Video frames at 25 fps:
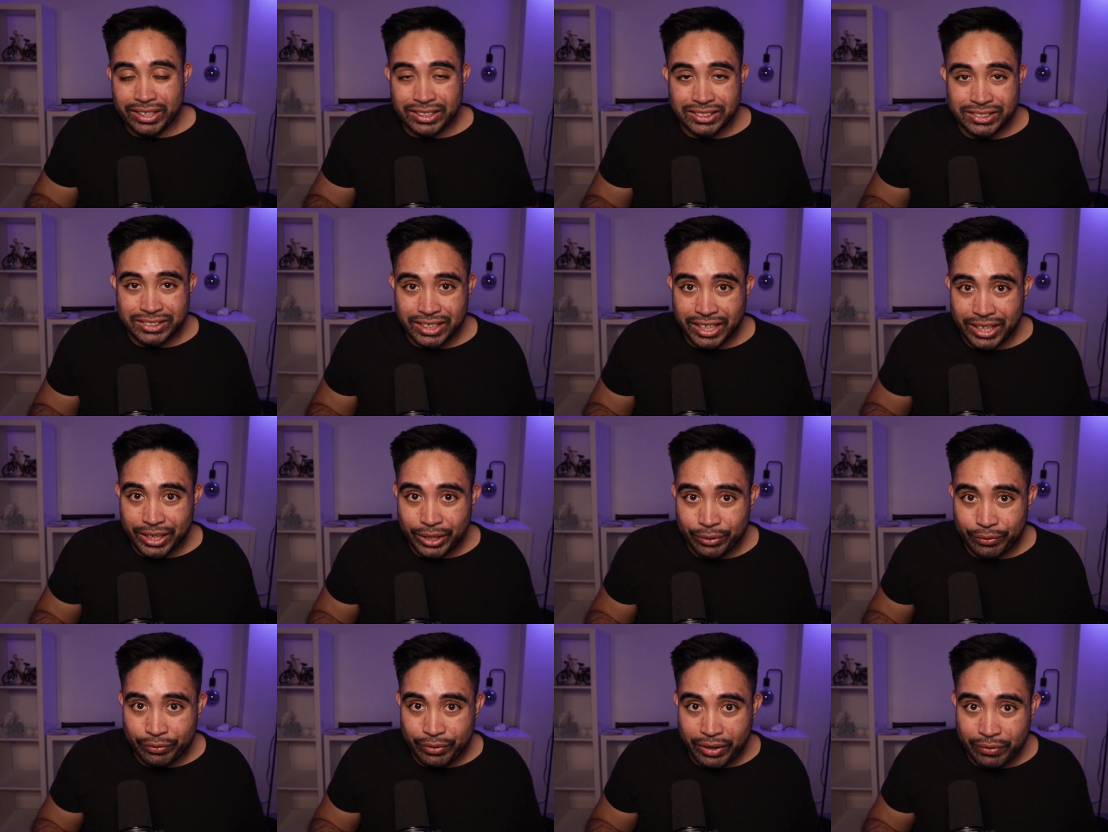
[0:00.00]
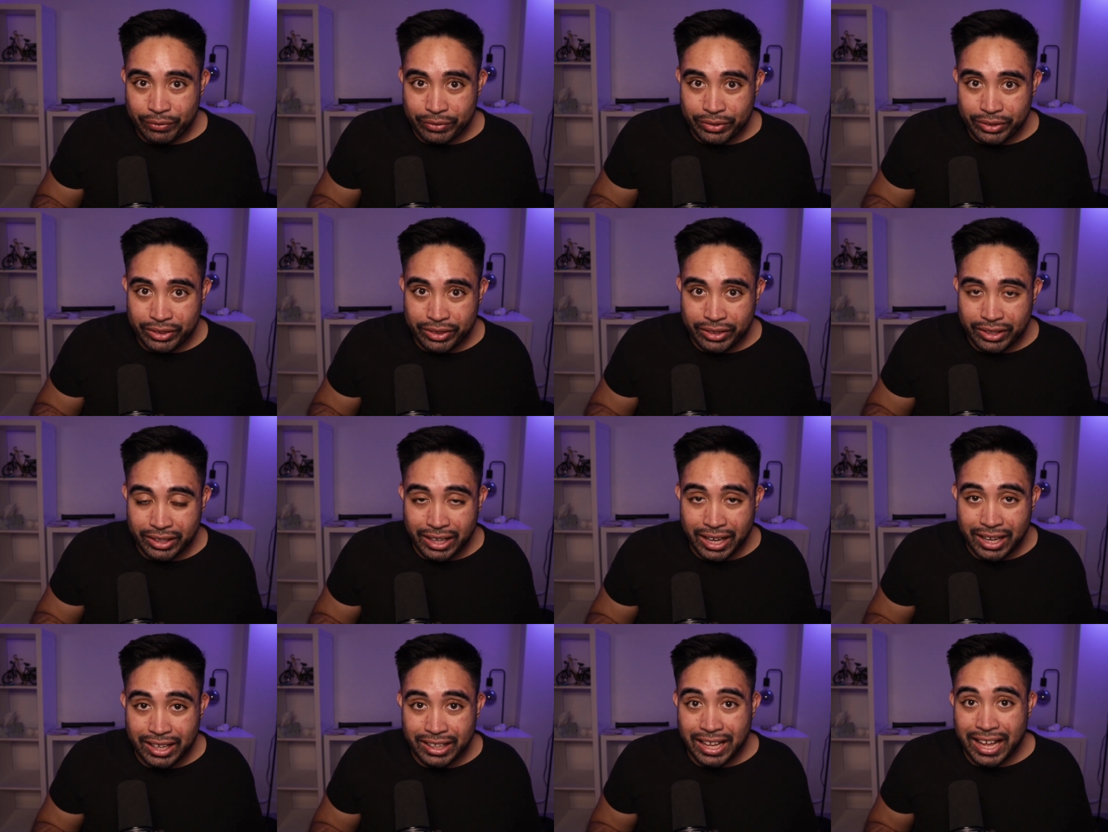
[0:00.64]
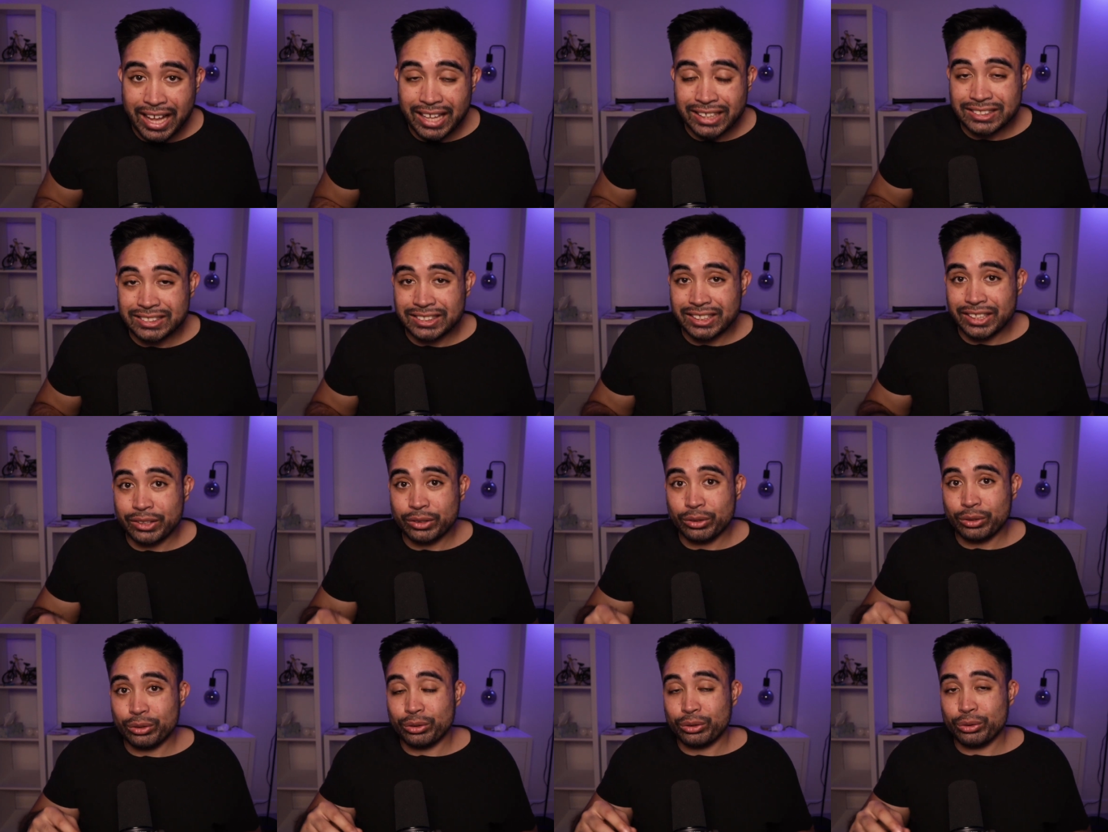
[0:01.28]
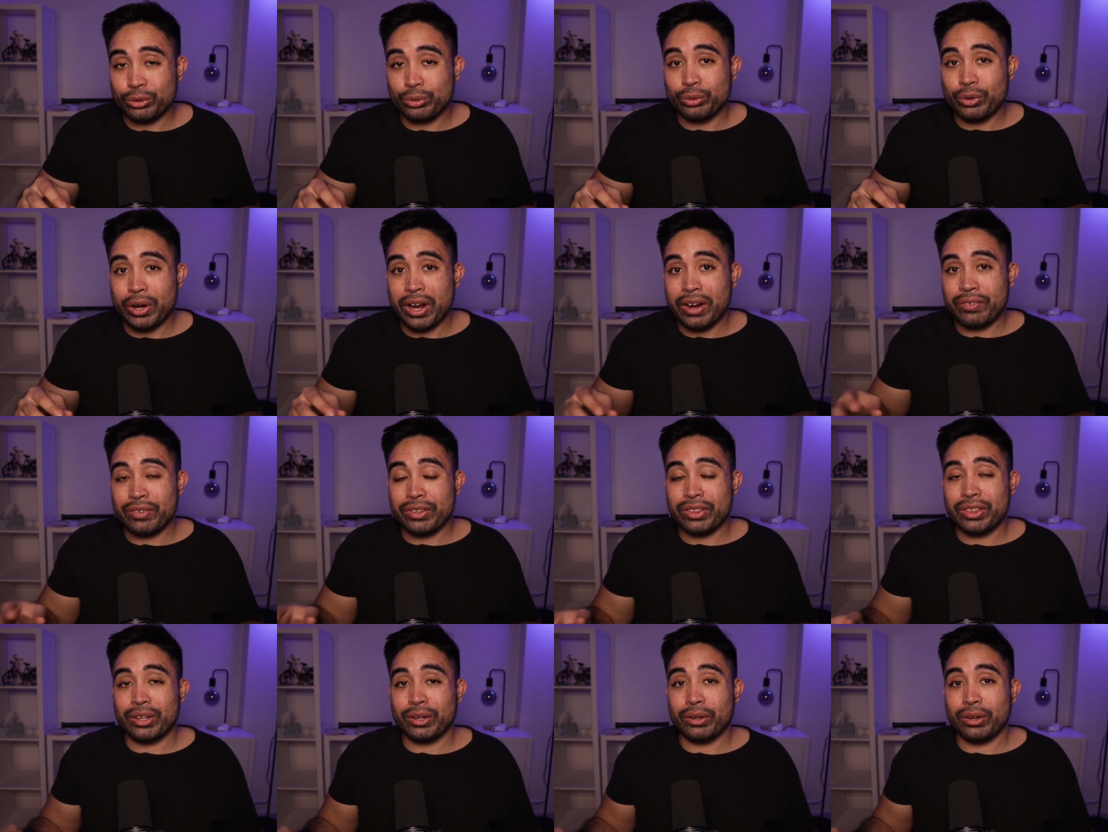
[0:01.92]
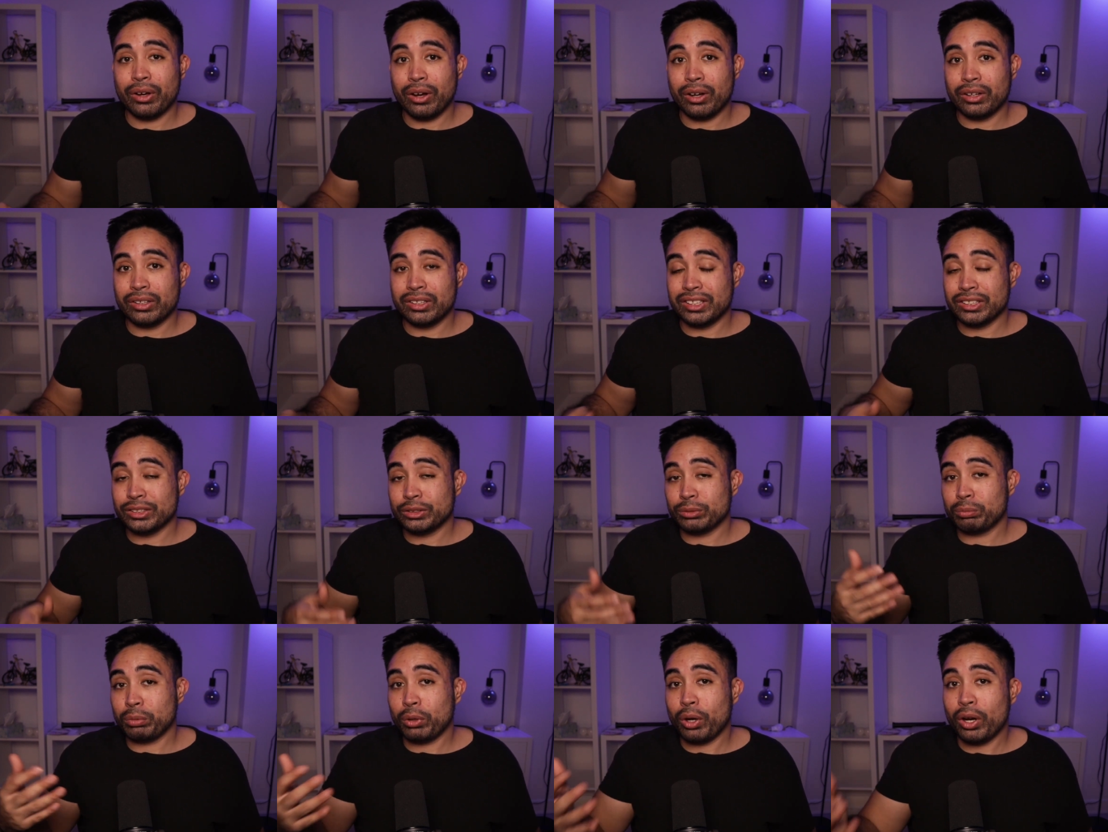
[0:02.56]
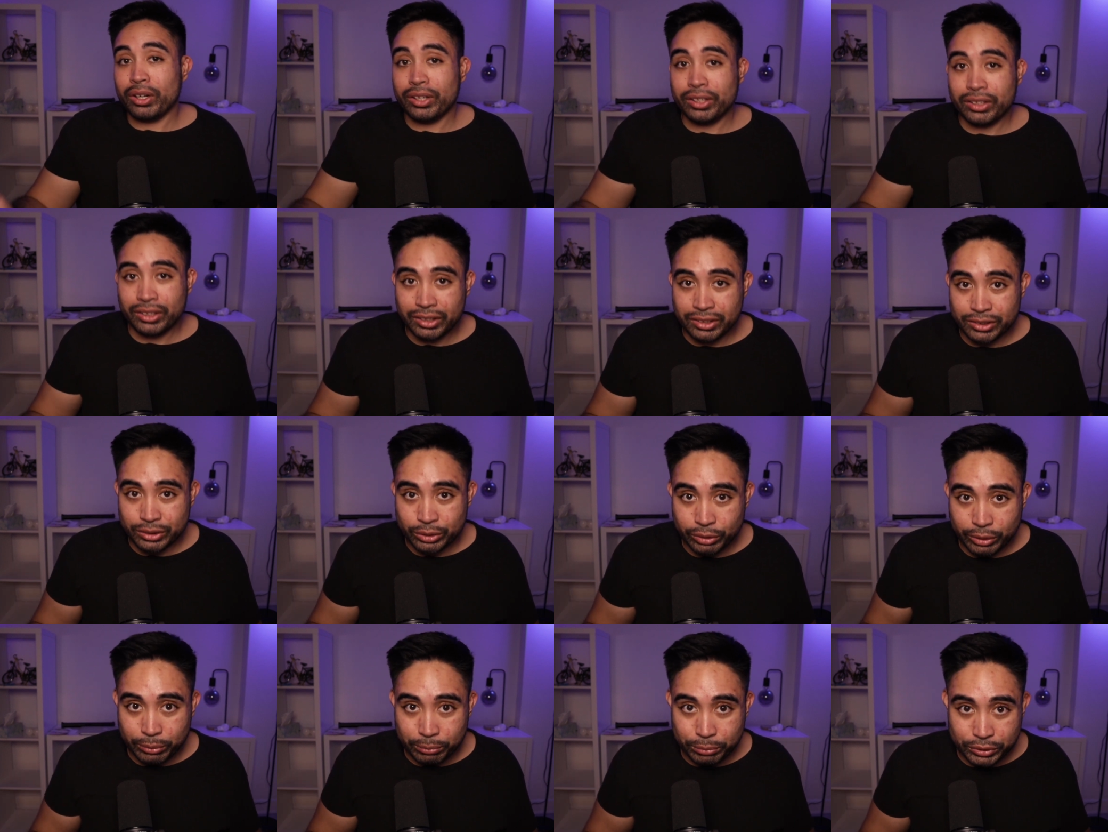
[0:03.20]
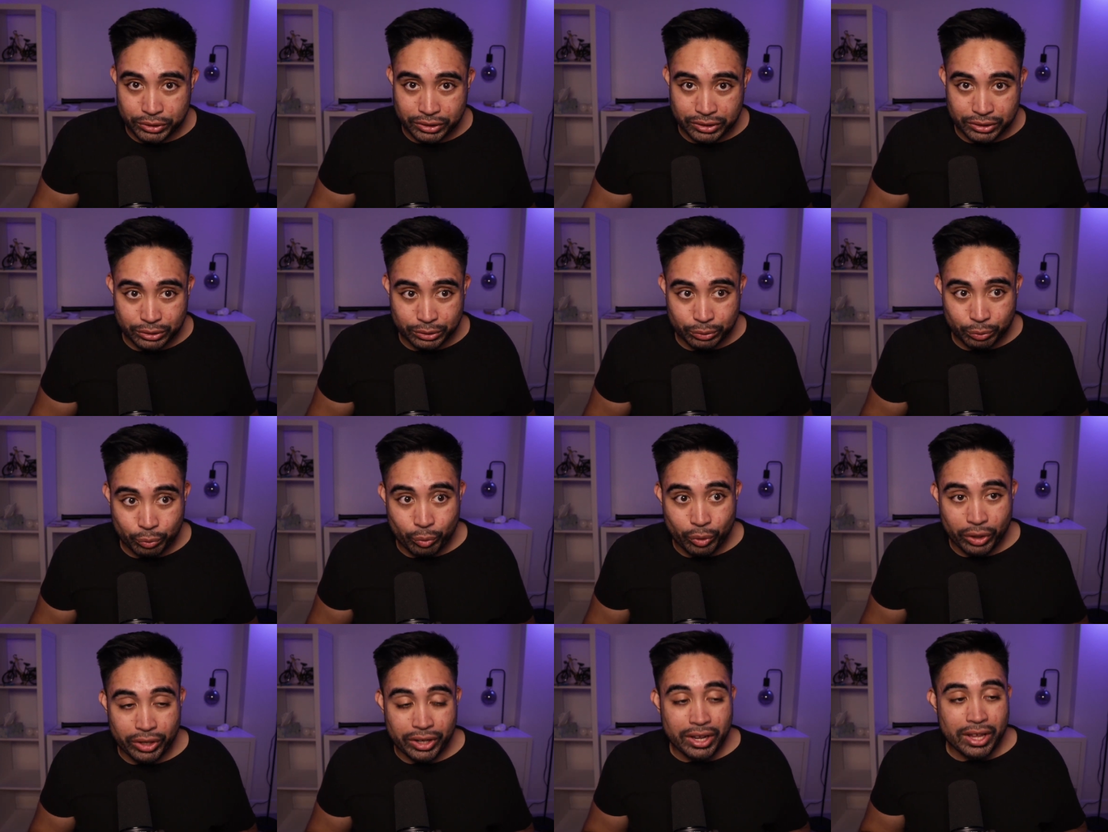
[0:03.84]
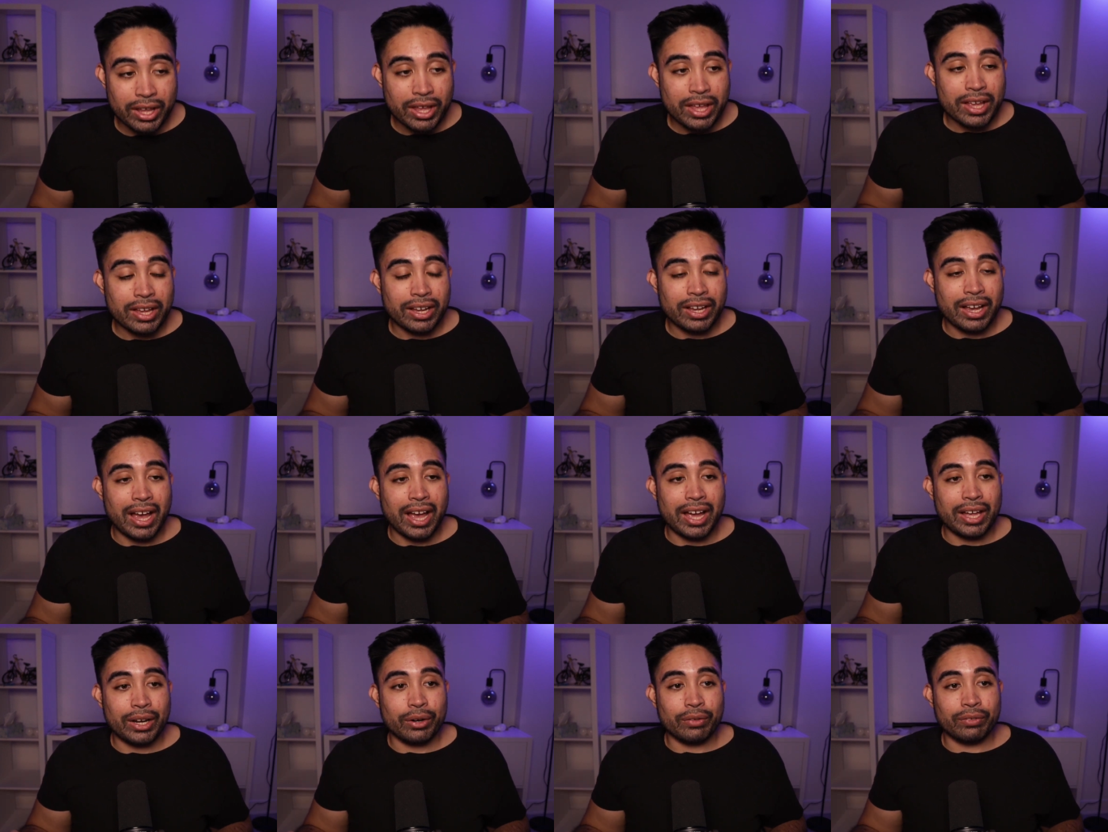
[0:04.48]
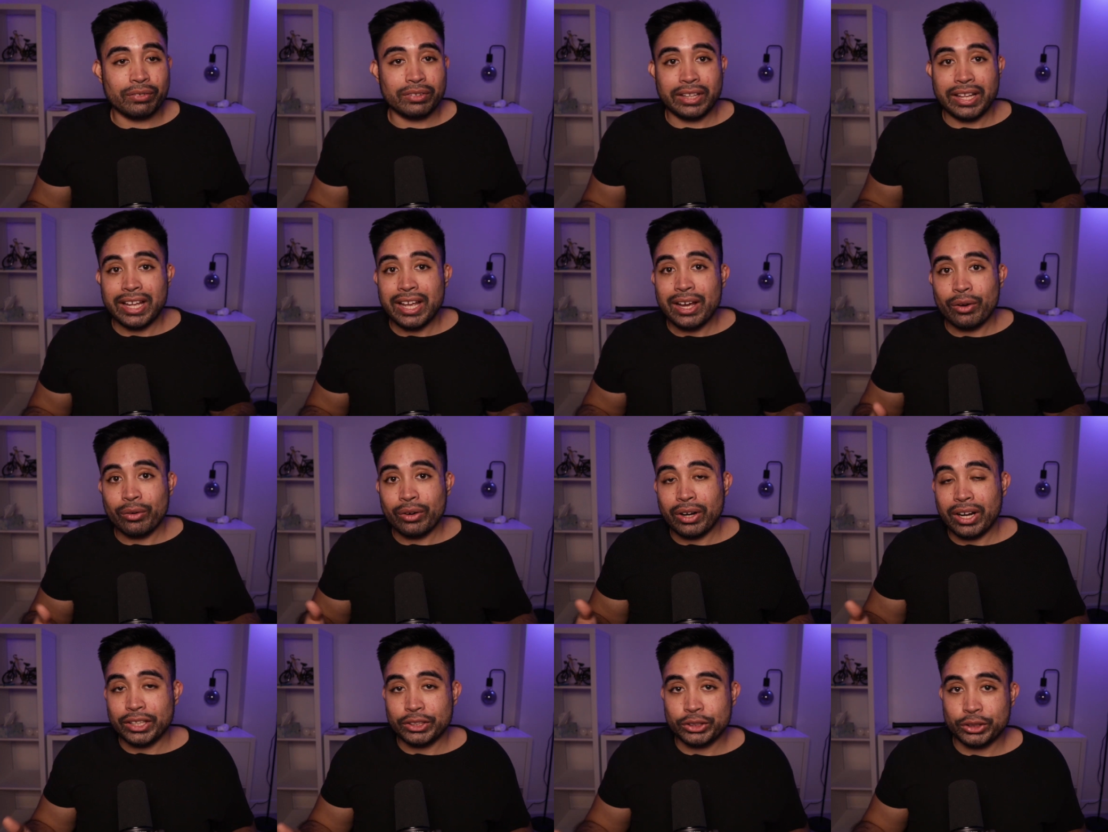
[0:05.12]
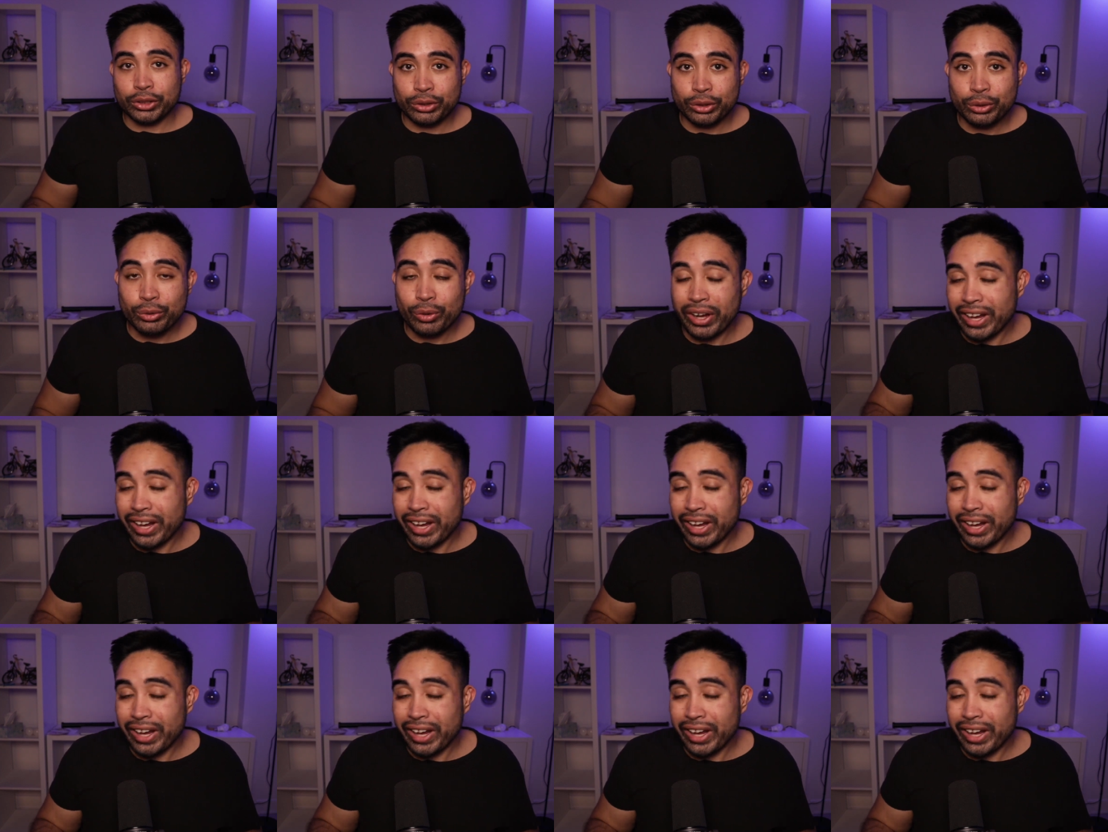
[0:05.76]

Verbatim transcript: side of everything. I asked it to do everything on this product descriptions, what kind of layout I should do.